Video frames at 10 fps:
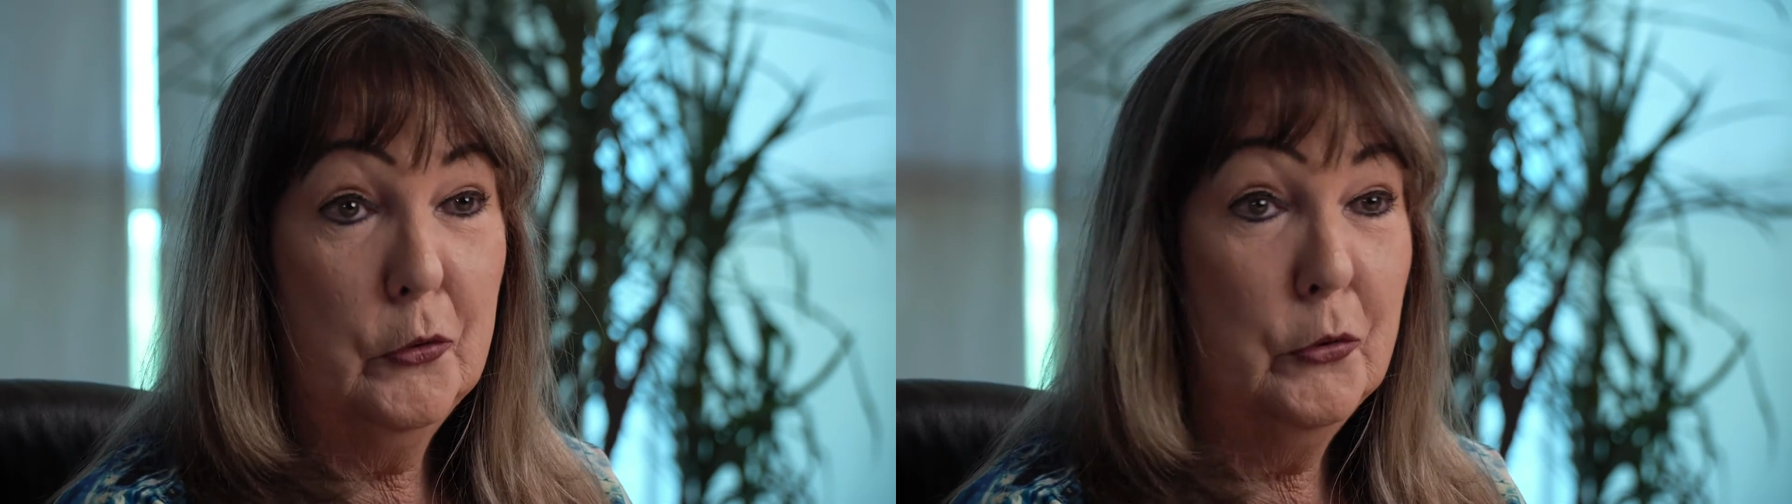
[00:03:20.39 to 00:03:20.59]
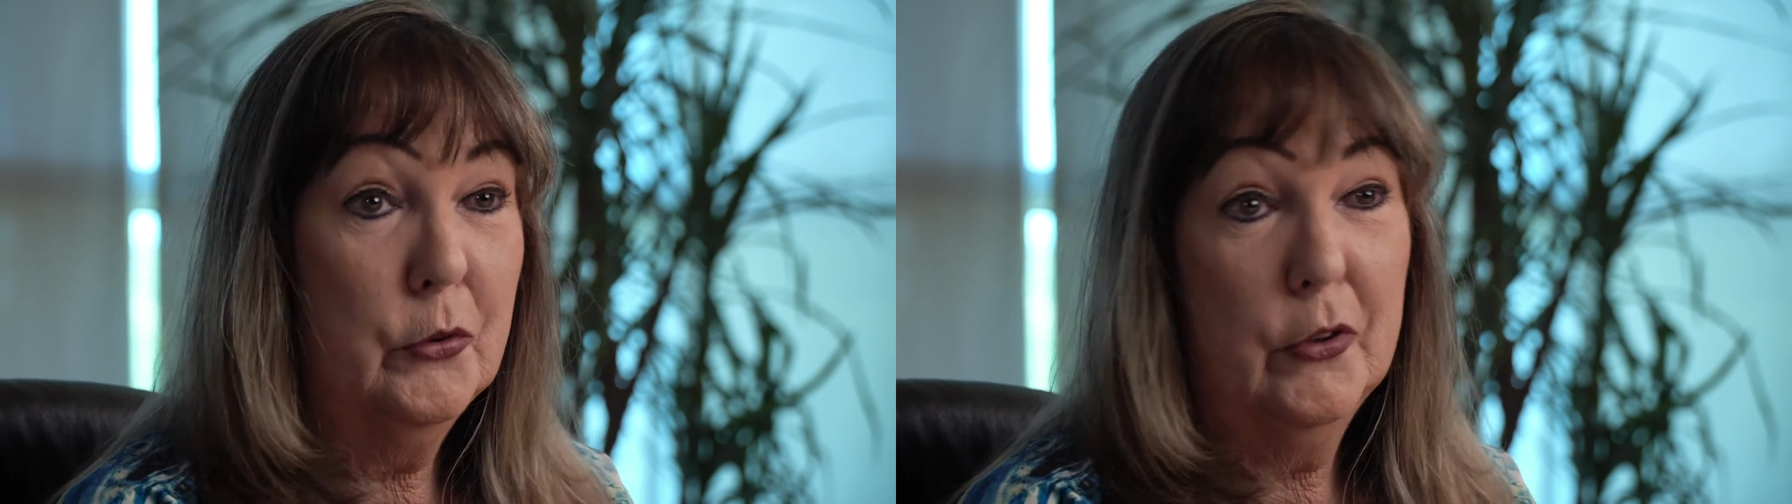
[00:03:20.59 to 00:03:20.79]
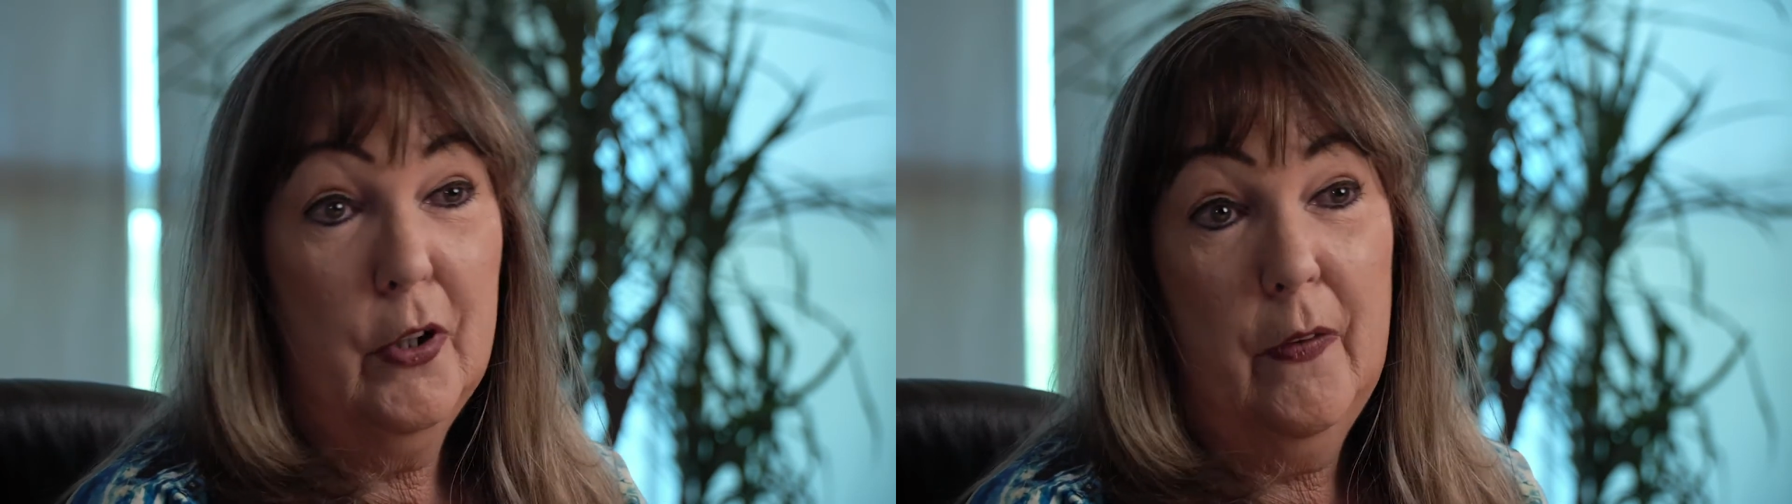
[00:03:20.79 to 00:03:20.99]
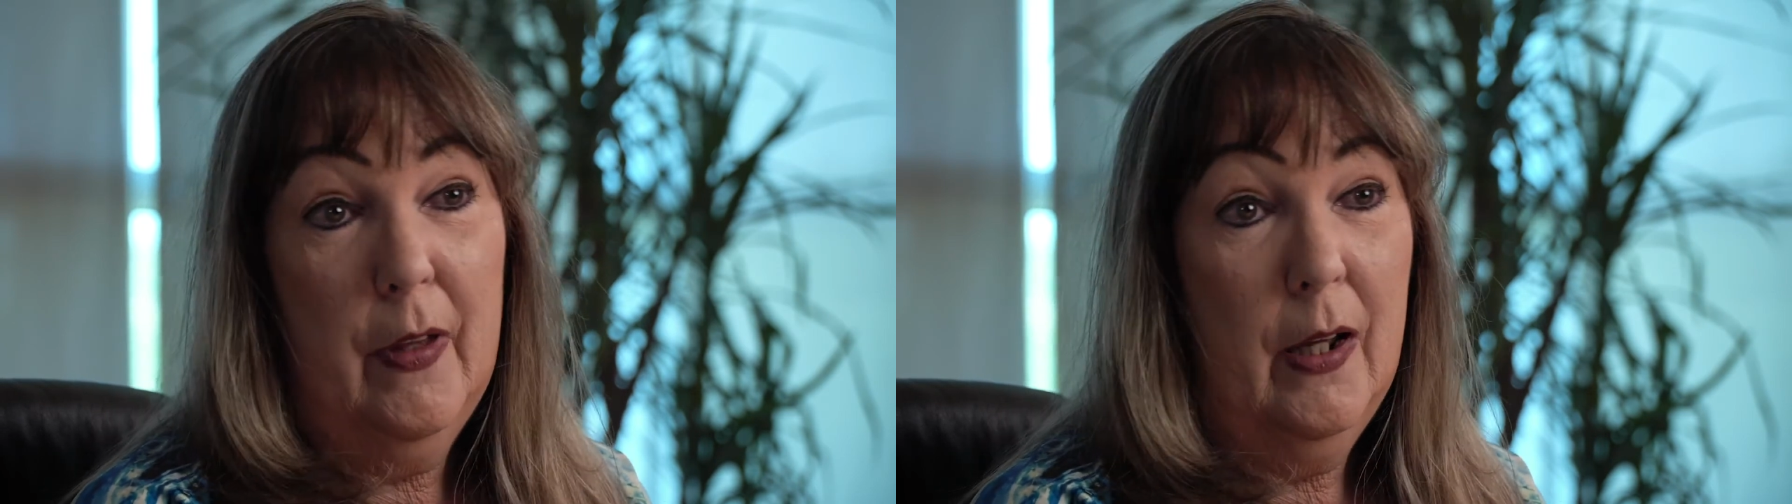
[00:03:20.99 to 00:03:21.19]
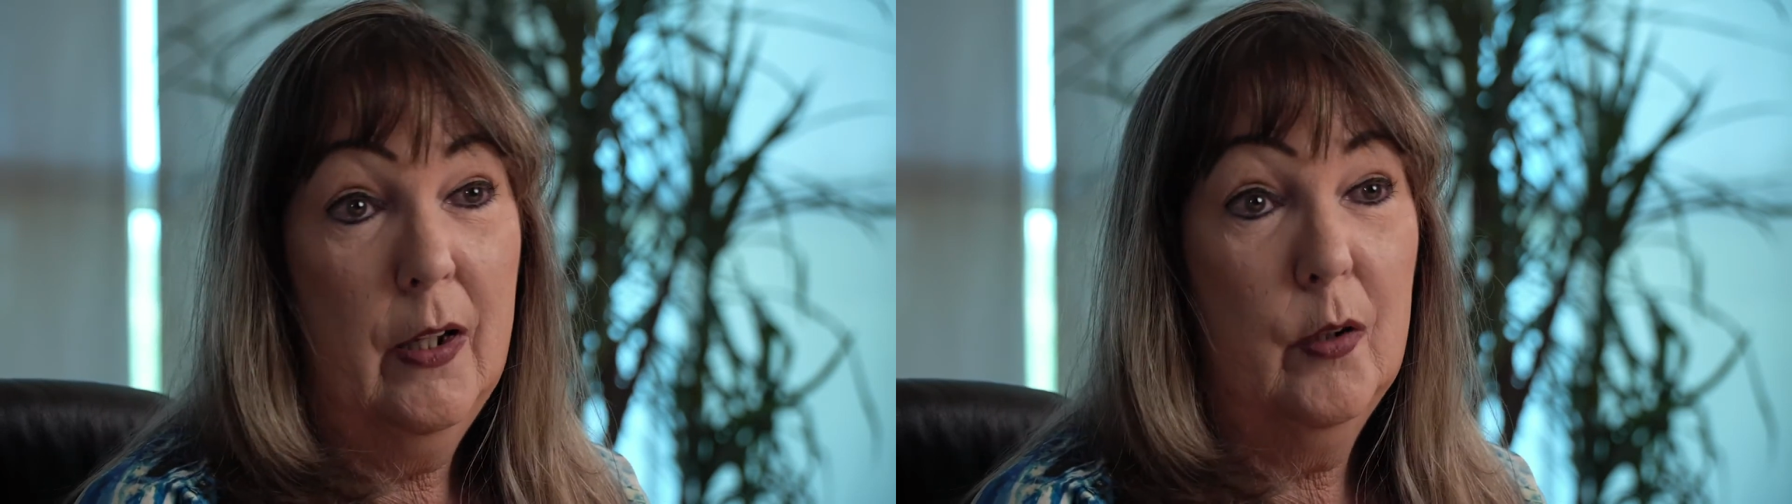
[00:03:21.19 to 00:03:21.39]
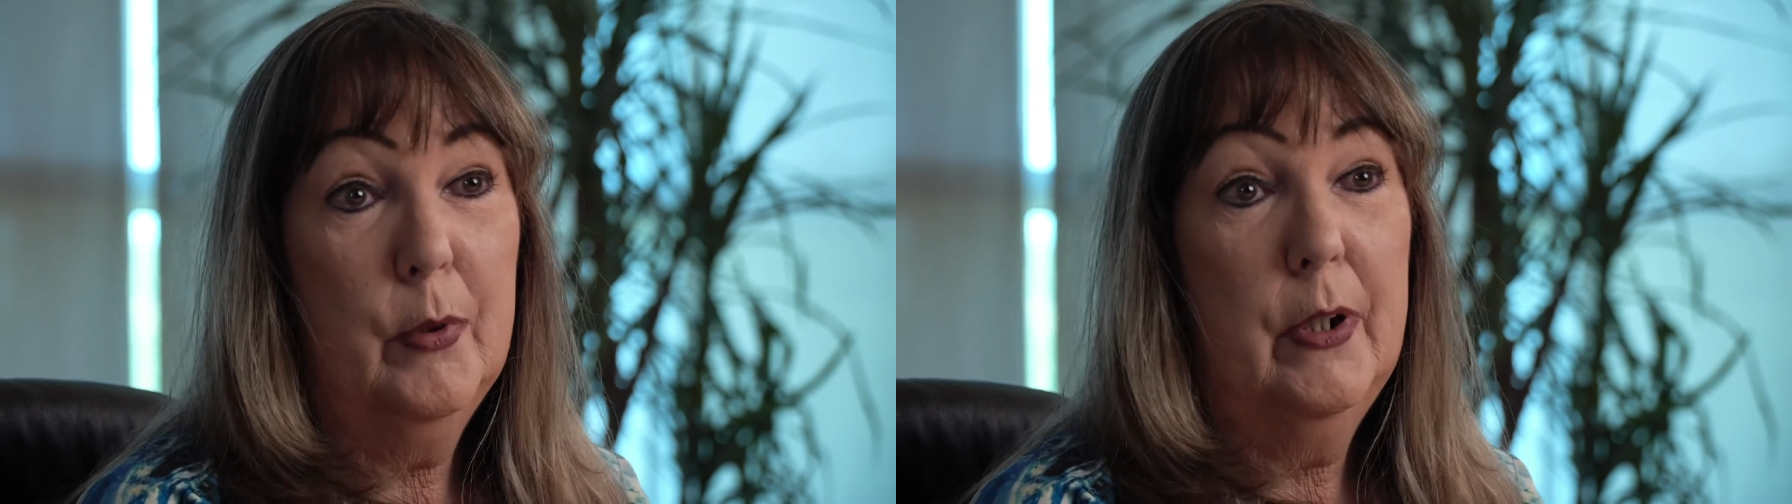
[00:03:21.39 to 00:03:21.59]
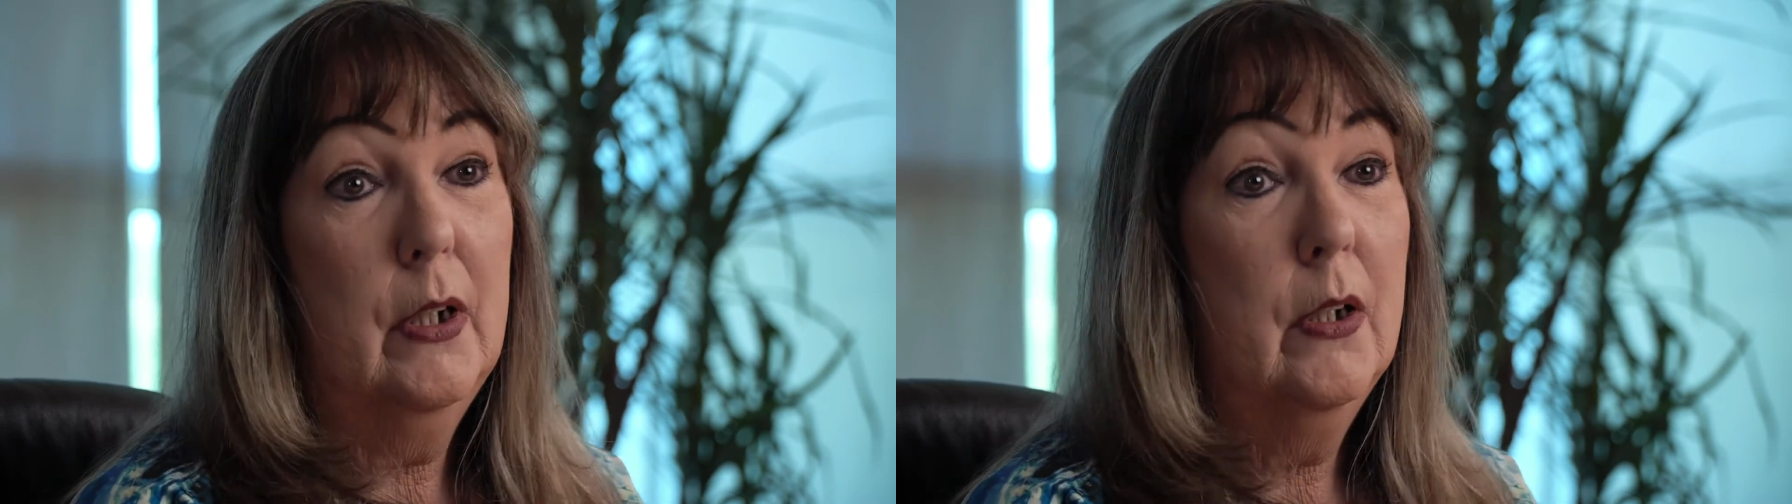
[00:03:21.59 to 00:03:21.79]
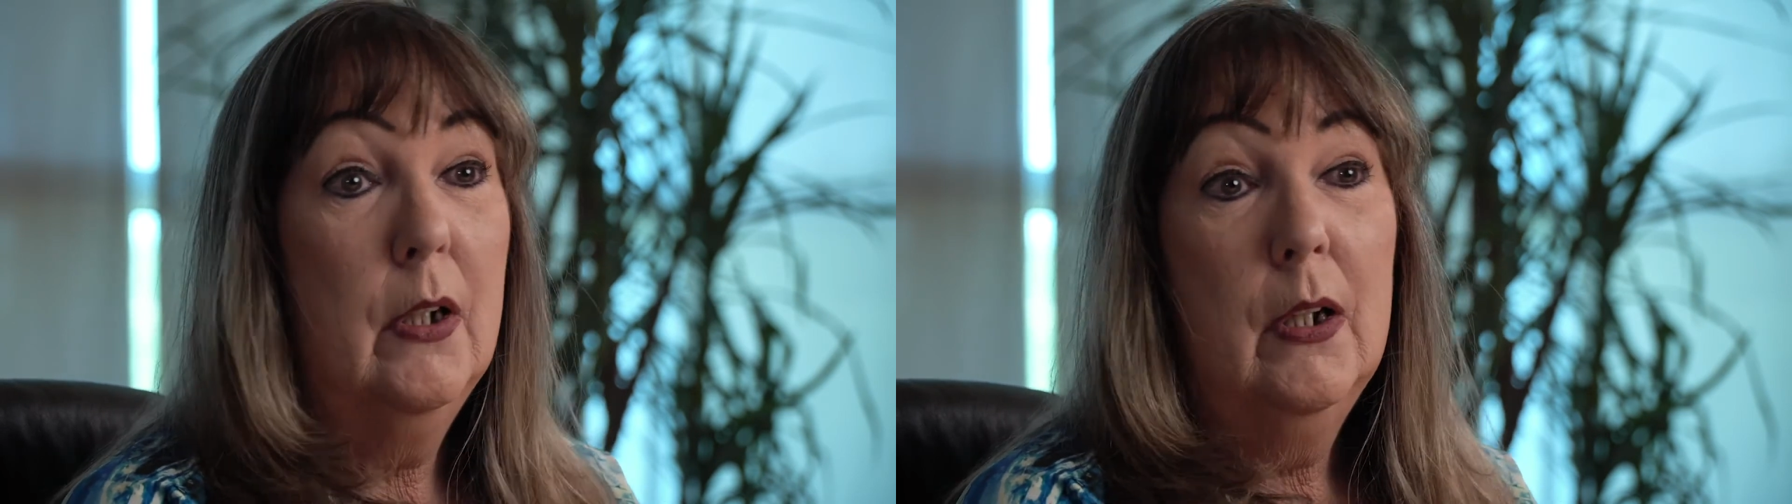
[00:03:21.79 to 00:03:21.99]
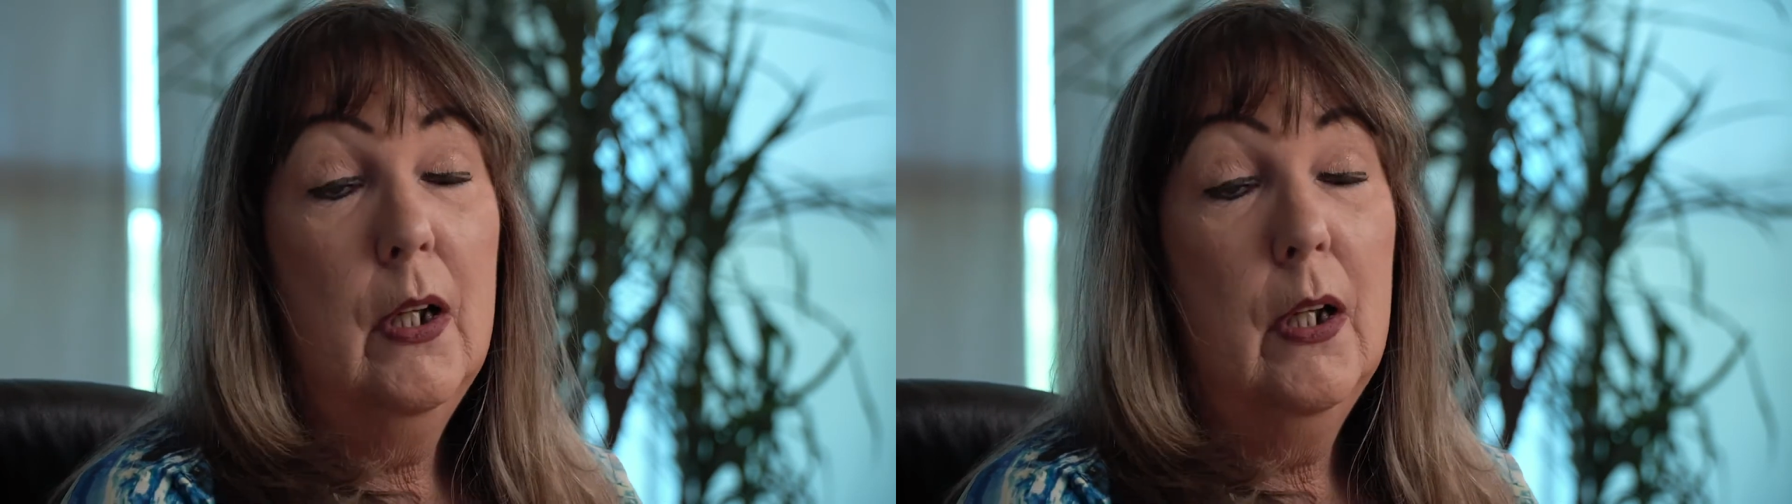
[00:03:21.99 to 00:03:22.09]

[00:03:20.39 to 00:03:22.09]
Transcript: Google and all that, but